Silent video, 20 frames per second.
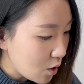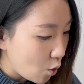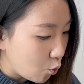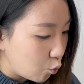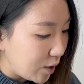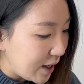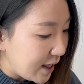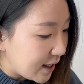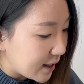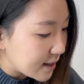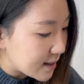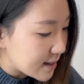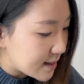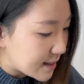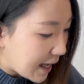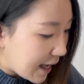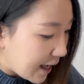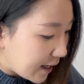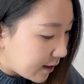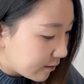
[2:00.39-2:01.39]
We can
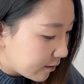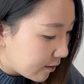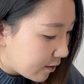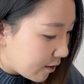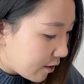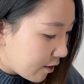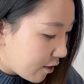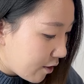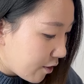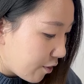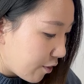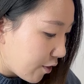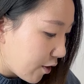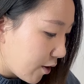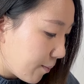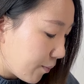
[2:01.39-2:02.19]
say the